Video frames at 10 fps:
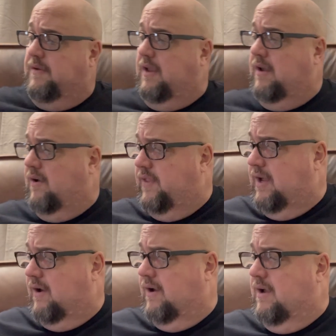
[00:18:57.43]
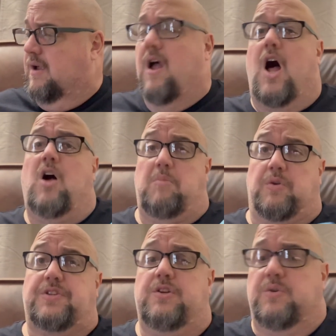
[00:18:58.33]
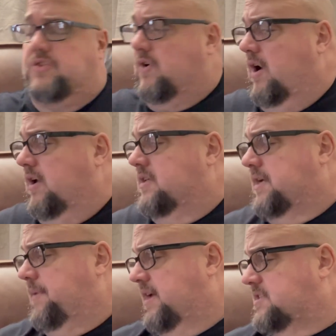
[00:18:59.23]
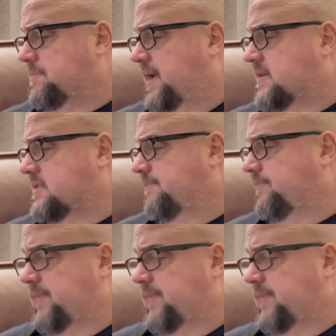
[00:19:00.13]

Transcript: You know, they are almost too strong in some aspects.